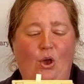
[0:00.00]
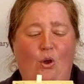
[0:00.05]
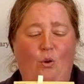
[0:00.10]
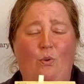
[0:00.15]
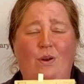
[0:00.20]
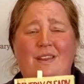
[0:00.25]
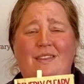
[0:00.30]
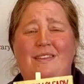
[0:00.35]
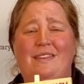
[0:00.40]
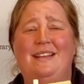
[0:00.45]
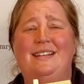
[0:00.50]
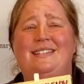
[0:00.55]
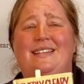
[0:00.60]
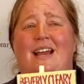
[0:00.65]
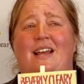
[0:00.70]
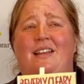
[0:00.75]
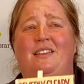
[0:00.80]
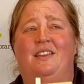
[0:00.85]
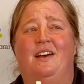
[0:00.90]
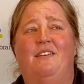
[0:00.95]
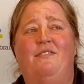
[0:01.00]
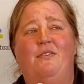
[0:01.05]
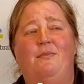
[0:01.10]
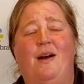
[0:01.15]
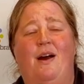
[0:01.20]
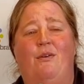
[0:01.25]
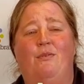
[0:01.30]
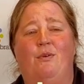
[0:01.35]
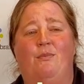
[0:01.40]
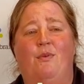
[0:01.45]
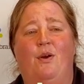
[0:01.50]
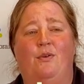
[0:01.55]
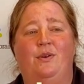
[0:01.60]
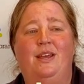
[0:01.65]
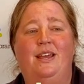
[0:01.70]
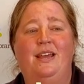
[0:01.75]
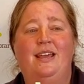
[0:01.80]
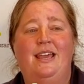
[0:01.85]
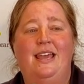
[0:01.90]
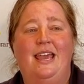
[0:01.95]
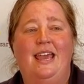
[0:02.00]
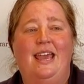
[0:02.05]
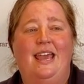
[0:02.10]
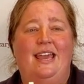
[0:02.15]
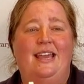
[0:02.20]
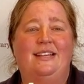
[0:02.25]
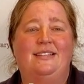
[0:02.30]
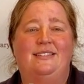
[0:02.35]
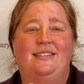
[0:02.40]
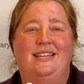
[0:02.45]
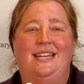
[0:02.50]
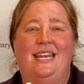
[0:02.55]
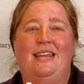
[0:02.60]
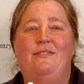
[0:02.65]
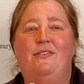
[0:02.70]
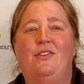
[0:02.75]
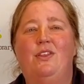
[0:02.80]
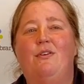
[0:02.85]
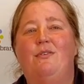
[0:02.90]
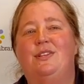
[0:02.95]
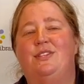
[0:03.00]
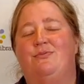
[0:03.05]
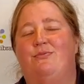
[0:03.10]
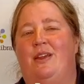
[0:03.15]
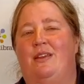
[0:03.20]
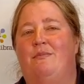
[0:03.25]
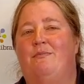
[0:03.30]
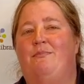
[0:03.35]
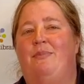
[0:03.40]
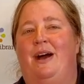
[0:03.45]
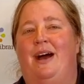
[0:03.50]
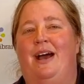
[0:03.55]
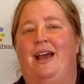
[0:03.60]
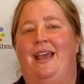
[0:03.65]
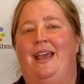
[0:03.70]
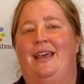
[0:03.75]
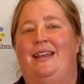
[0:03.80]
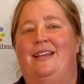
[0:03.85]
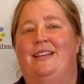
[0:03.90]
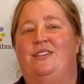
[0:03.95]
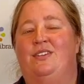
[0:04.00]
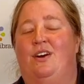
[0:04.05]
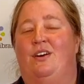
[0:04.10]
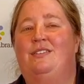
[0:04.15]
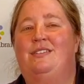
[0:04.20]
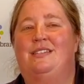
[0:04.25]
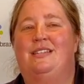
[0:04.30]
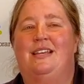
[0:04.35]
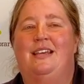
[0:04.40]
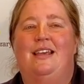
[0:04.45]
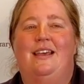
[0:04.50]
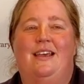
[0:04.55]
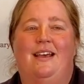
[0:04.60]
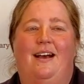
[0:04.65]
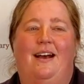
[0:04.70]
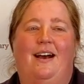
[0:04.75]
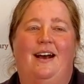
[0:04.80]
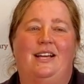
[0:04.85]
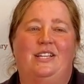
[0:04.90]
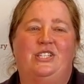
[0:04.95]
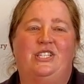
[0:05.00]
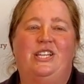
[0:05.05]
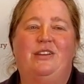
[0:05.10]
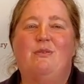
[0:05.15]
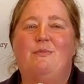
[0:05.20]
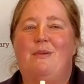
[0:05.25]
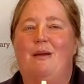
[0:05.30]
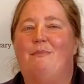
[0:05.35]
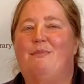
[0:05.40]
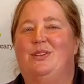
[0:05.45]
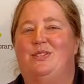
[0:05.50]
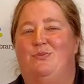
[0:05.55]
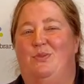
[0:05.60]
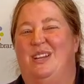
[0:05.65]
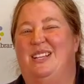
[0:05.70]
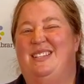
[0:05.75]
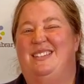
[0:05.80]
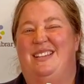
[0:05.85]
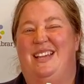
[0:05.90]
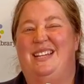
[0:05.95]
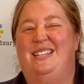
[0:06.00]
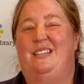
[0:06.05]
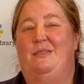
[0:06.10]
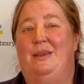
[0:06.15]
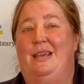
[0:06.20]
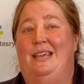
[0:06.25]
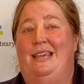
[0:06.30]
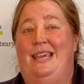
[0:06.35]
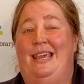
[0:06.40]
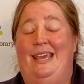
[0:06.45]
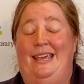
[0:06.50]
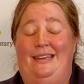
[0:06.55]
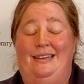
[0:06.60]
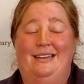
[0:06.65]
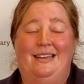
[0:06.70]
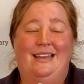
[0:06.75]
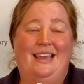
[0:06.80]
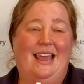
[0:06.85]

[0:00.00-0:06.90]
One of the things I love about Ramona is that even though it's written by an adult, uh, she remembers what it's like to be a kid.